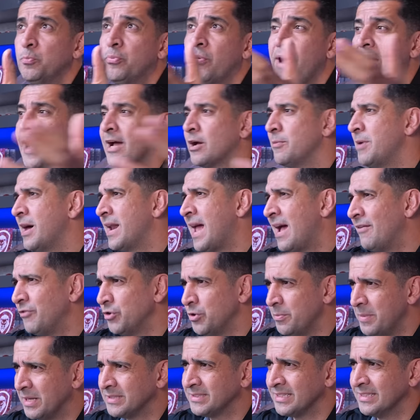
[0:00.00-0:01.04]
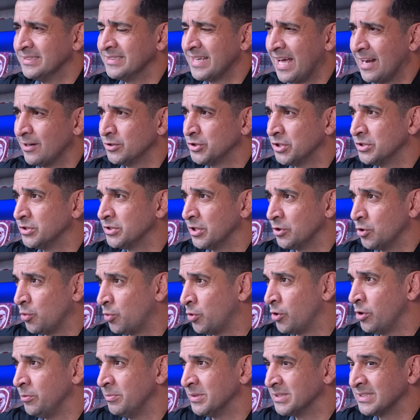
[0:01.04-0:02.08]
You brag about having the best intelligence in
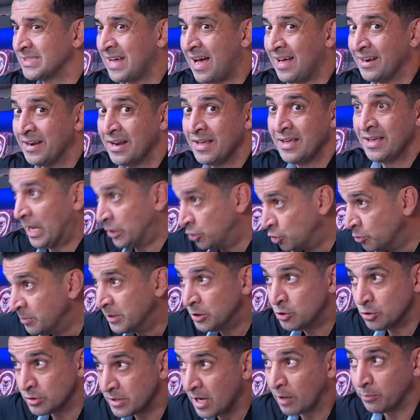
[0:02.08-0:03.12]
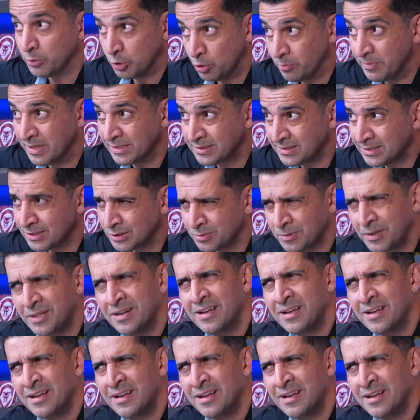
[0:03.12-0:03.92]
the world, Mossad, and you mean to tell me you missed this